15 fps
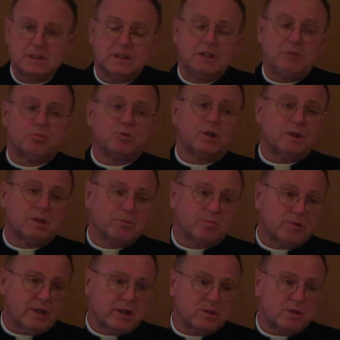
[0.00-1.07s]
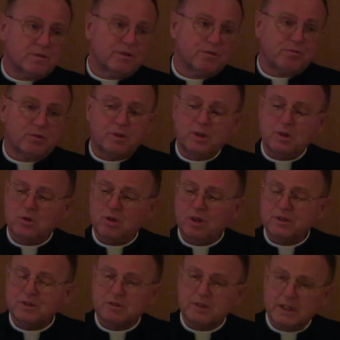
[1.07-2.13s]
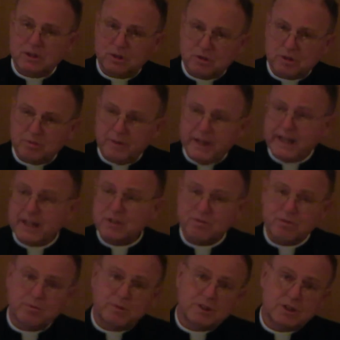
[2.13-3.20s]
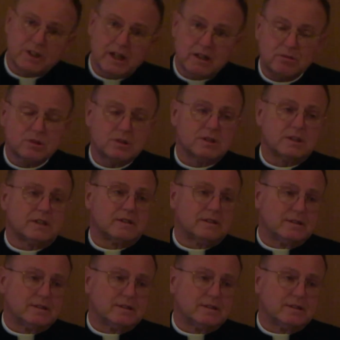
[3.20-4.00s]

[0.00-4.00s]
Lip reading: He brought the prayers of the foot of the altar into the Mass from the sacristy.